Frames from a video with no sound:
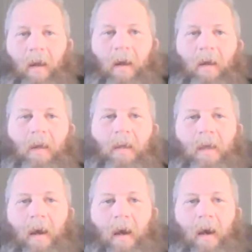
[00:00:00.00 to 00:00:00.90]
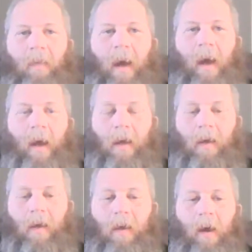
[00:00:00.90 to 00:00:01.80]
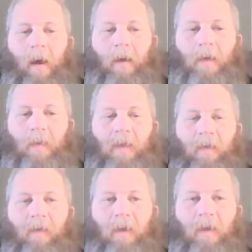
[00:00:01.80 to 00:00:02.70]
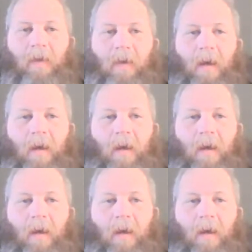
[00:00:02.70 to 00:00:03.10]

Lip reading: I can say hi back specifically to you,